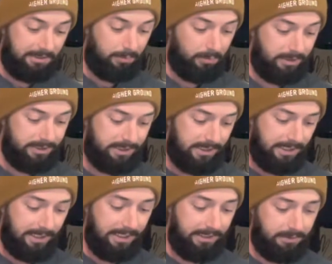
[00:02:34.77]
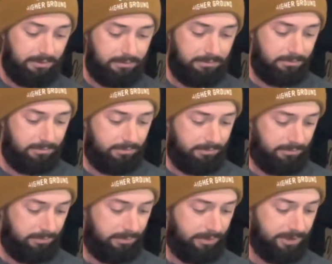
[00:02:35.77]
the ones that I had on
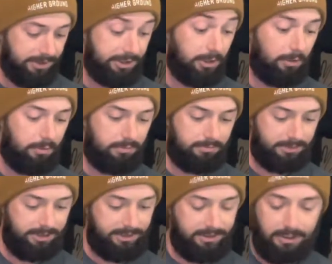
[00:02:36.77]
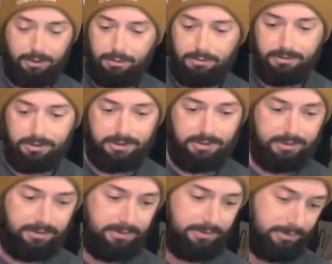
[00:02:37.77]
the zones. Those
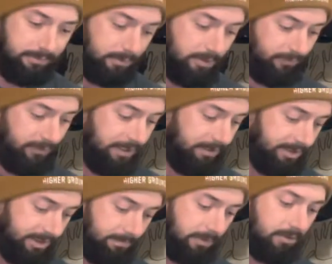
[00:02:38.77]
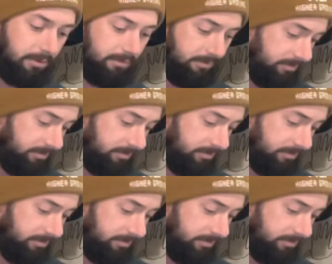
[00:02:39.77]
were very small.